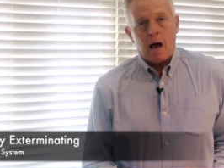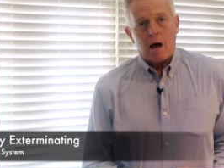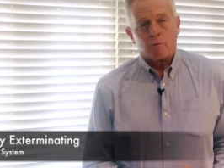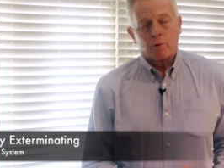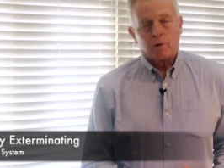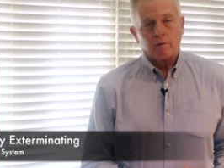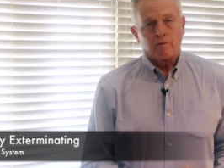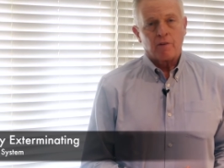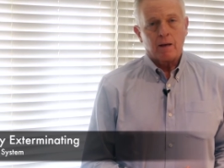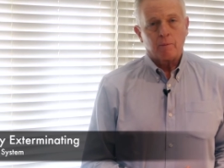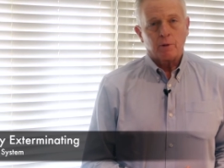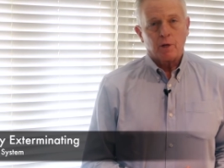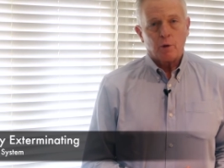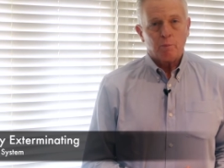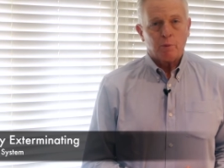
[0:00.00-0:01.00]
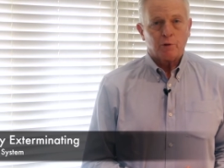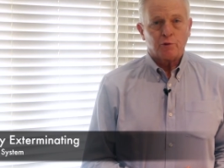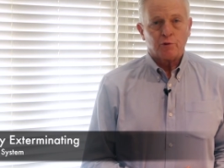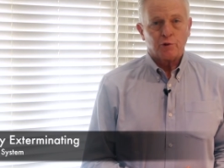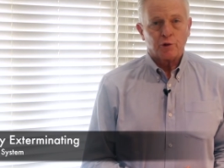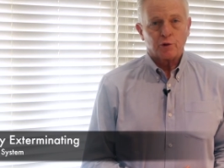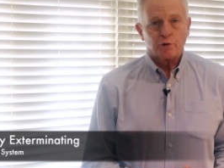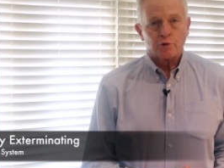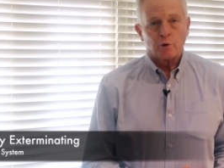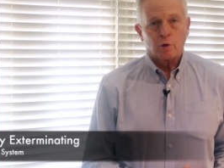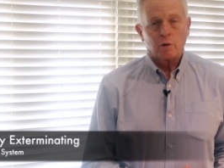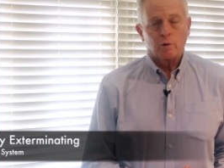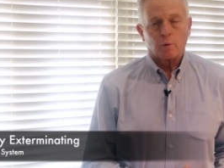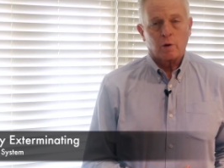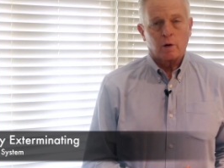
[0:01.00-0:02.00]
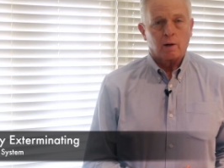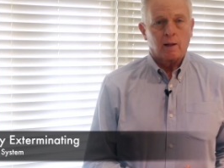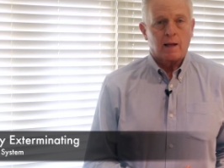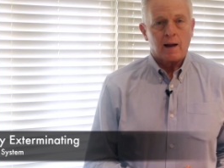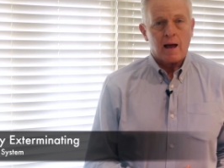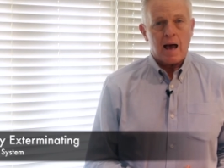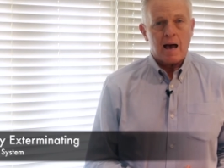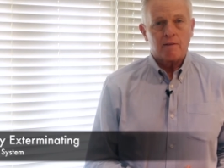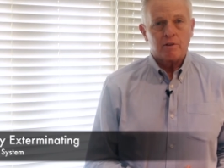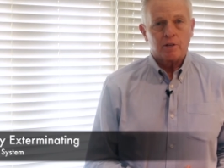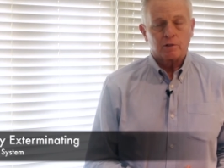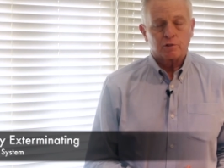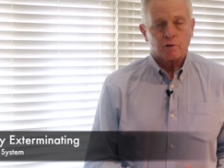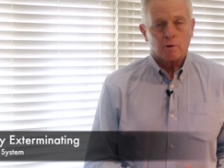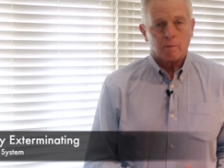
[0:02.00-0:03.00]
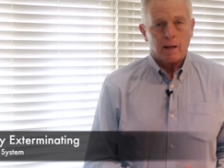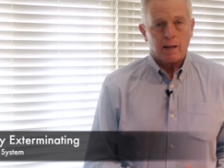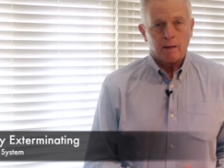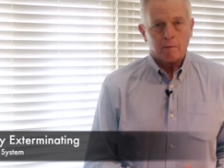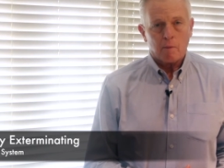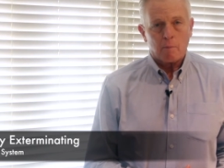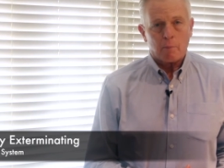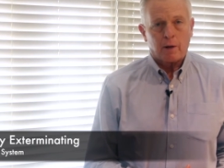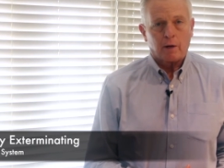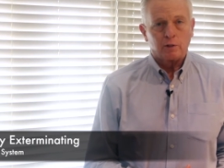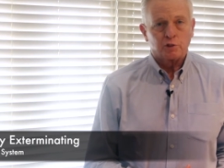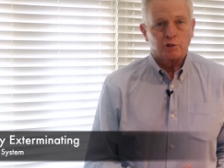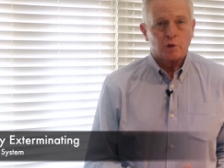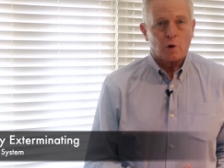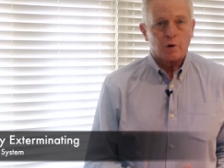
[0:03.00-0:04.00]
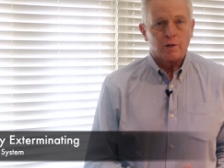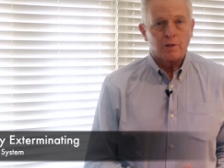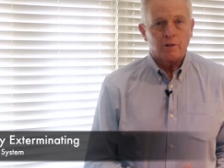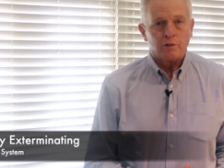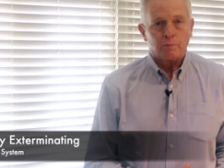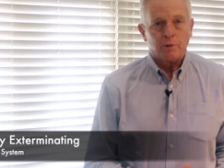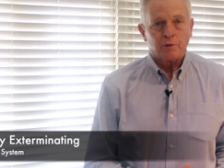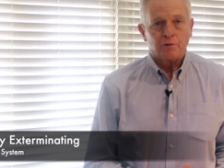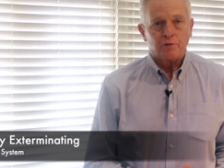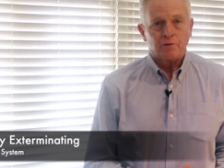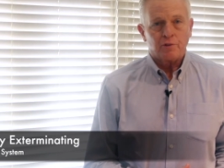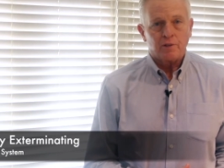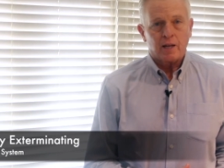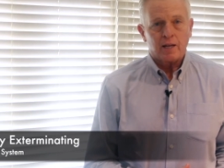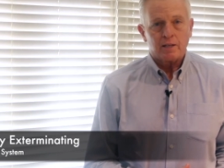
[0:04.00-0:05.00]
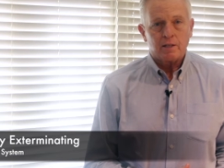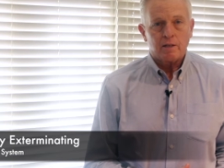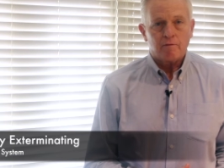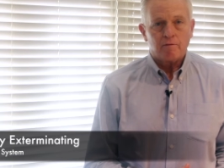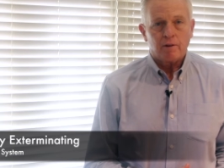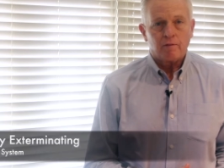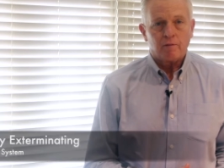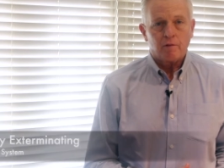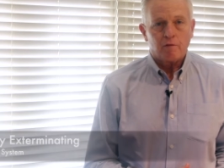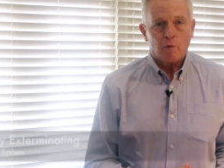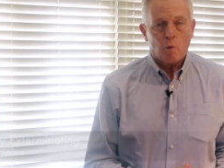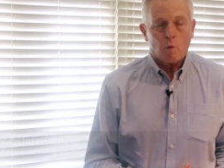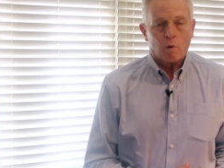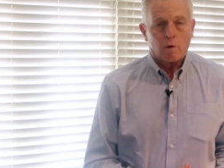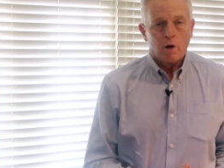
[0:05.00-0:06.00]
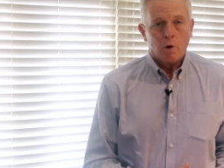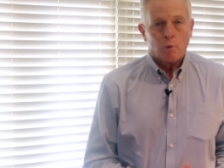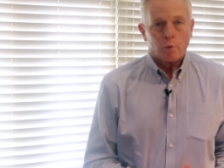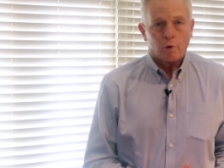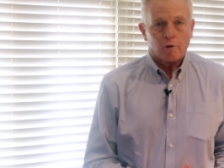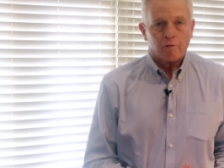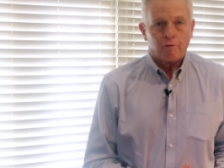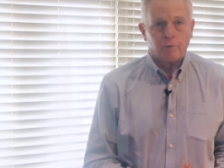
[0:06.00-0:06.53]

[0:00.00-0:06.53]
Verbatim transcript: I run a family-owned business here in Charlotte, North Carolina, Ivey Exterminating. My parents started this business in nineteen fifty-four. We're a